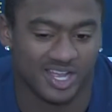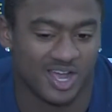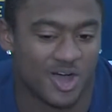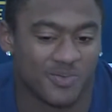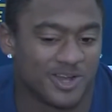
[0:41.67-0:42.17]

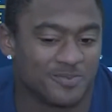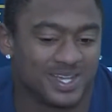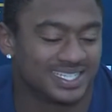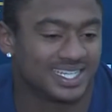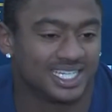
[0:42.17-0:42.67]
All running
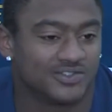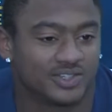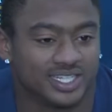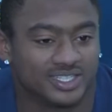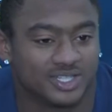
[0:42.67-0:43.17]
backs got to give
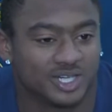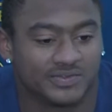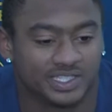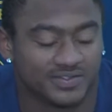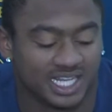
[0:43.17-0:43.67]
credit to their
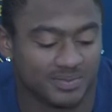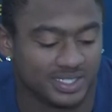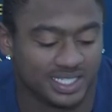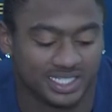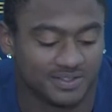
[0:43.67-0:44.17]
offensive
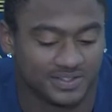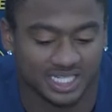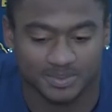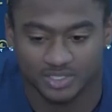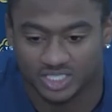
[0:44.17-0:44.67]
linemen. They did a
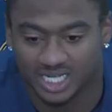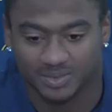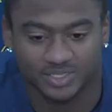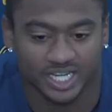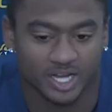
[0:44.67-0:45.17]
phenomenal
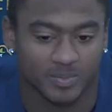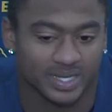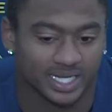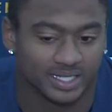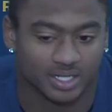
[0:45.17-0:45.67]
job, JR,
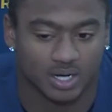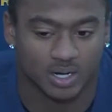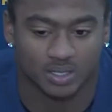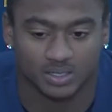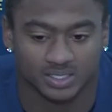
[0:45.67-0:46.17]
making the
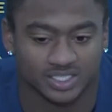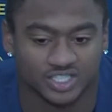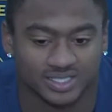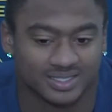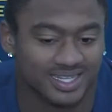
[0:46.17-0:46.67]
calls, and
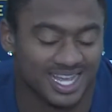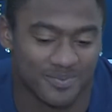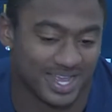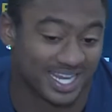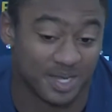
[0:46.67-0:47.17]
just
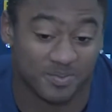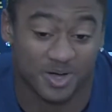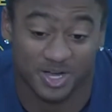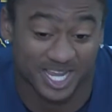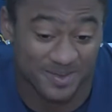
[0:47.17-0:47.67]
macking them
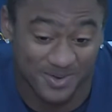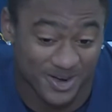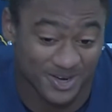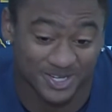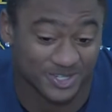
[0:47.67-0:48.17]
all. Cam
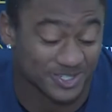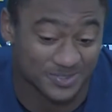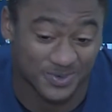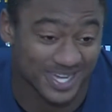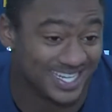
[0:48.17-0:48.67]
Carter,
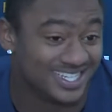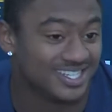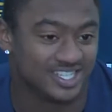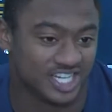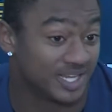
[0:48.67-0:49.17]
Chris White,
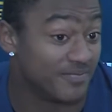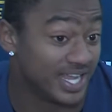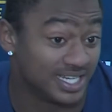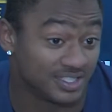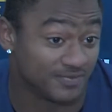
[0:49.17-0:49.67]
Jacob
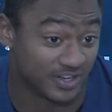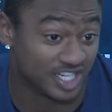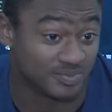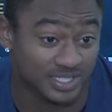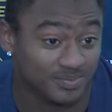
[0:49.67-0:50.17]
Vance, the
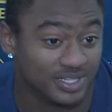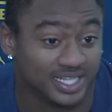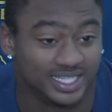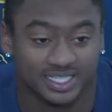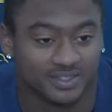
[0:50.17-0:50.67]
freshman
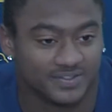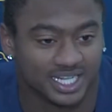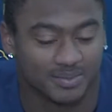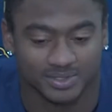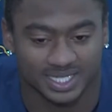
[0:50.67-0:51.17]
playing, did a
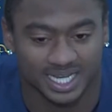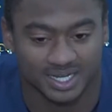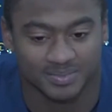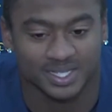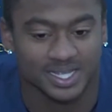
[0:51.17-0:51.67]
phenomenal
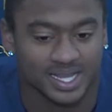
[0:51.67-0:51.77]
job.